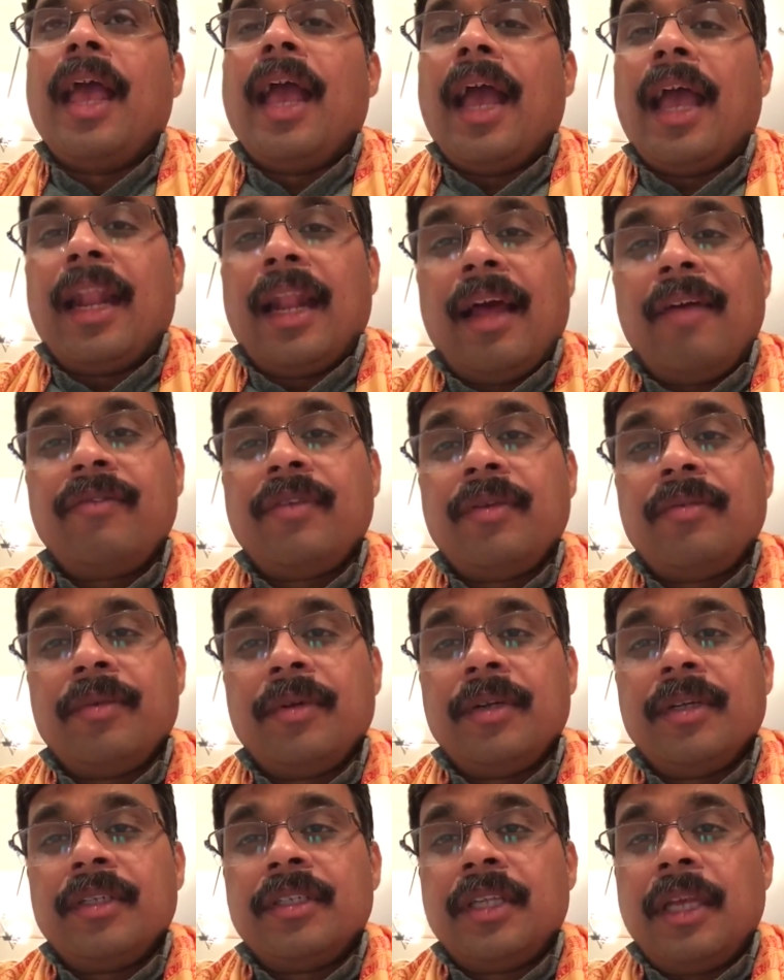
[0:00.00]
And
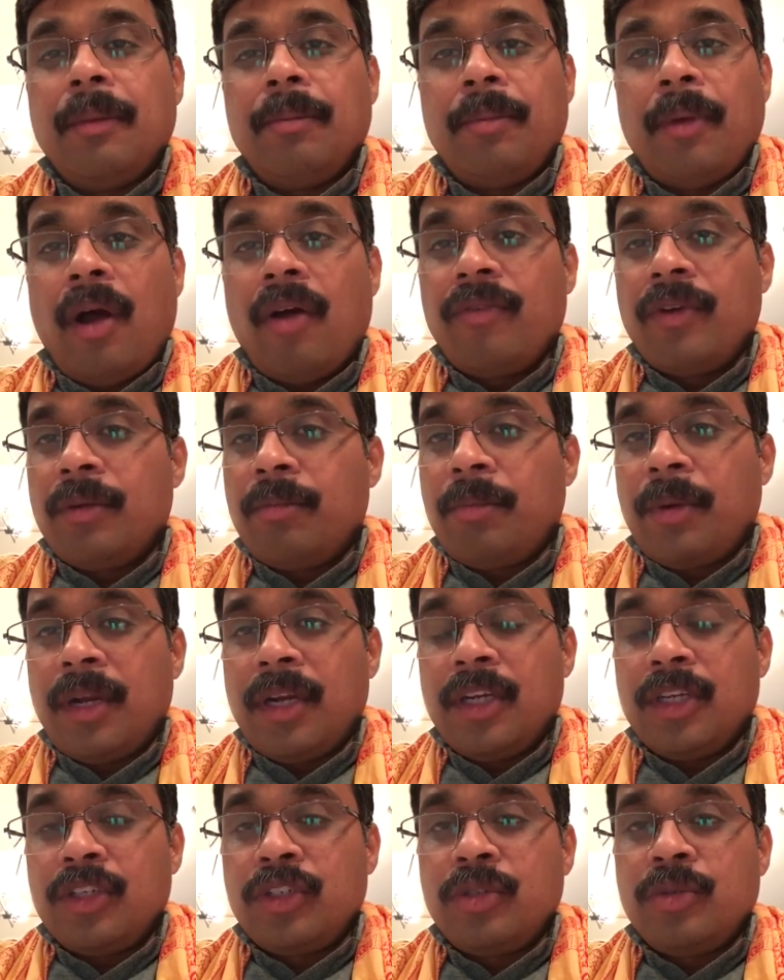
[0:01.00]
afterwards he offered
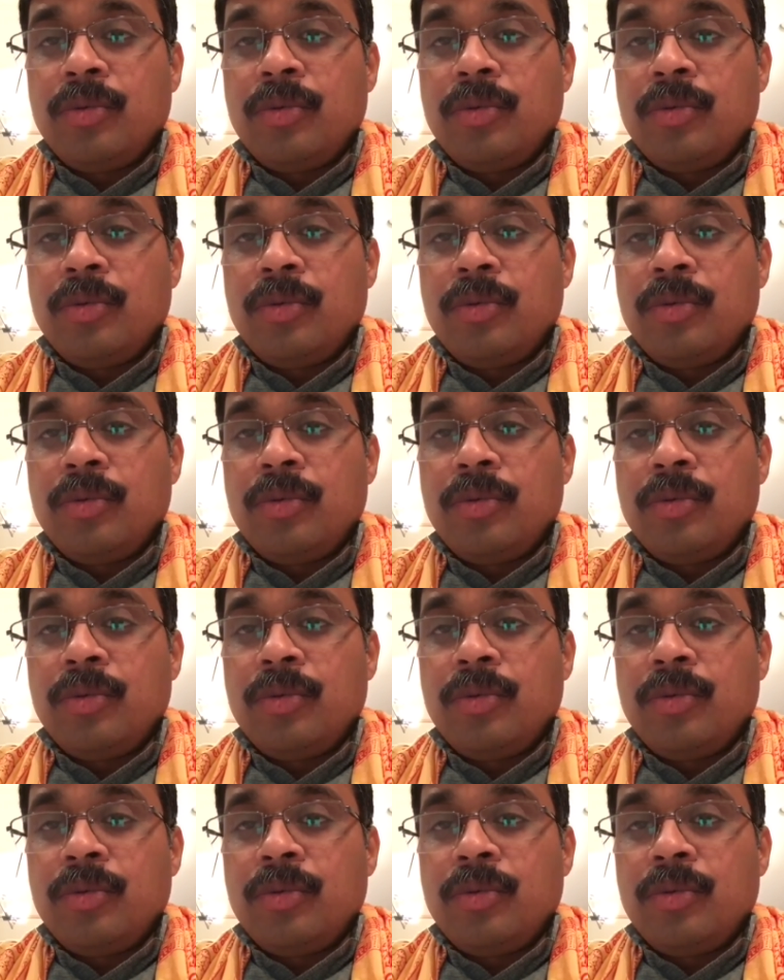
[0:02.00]
prayers